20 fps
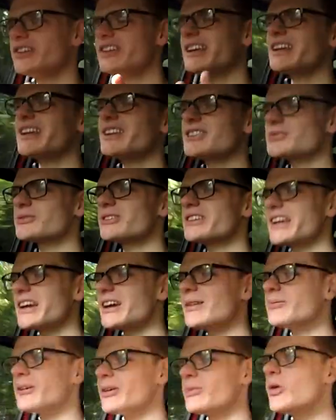for the electronic
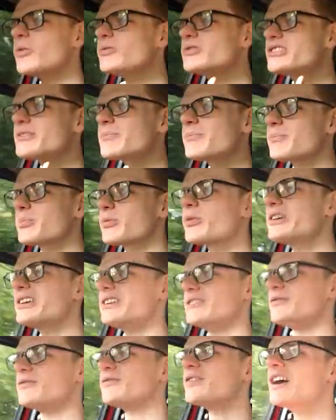handbrake? What was the
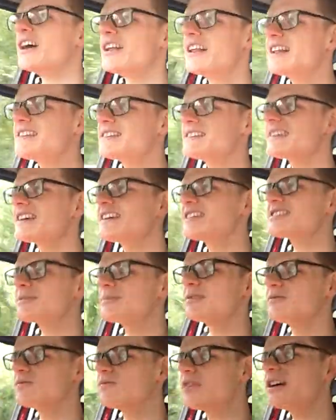brief? Let's take
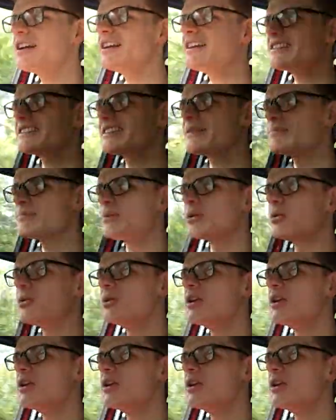something really simple